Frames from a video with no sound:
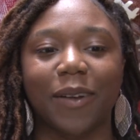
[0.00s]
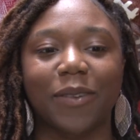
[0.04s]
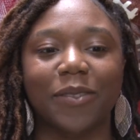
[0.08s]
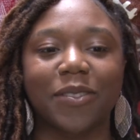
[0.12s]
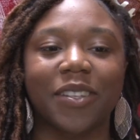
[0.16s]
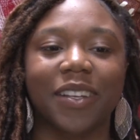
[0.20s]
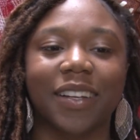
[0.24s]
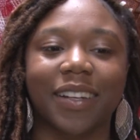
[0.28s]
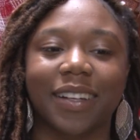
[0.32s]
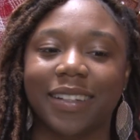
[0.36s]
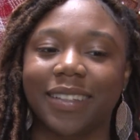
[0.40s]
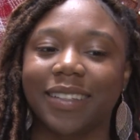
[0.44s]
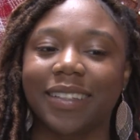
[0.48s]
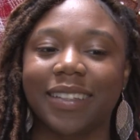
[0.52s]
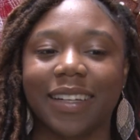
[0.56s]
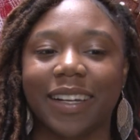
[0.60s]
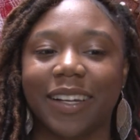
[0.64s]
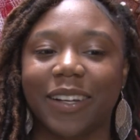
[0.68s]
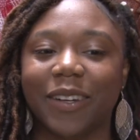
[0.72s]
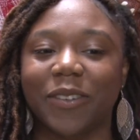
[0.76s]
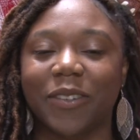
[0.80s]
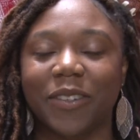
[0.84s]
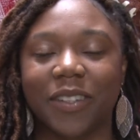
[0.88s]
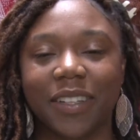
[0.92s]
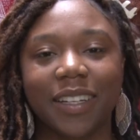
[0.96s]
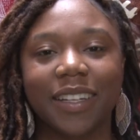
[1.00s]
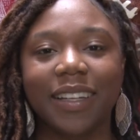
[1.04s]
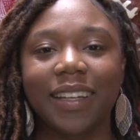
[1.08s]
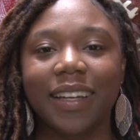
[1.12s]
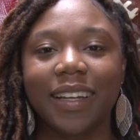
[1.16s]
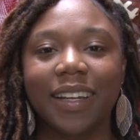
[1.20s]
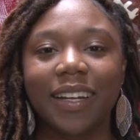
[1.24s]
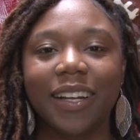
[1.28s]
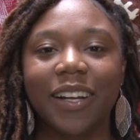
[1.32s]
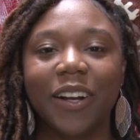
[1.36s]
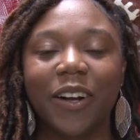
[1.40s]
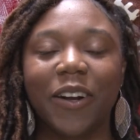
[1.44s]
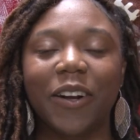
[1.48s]
I was a, you know, the
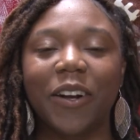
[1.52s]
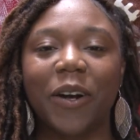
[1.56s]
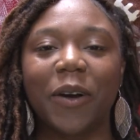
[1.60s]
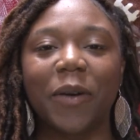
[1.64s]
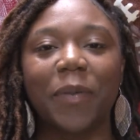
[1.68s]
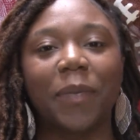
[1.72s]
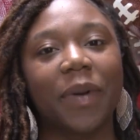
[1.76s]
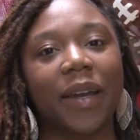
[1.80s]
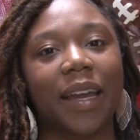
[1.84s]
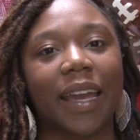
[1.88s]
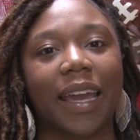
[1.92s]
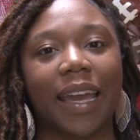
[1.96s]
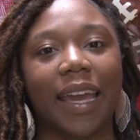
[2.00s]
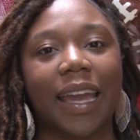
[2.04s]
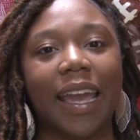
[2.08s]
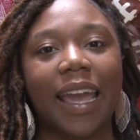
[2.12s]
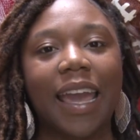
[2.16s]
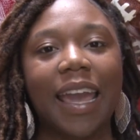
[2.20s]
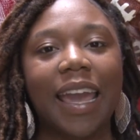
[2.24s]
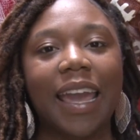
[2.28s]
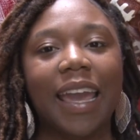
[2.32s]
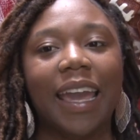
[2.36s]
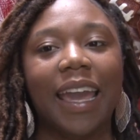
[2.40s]
girl, but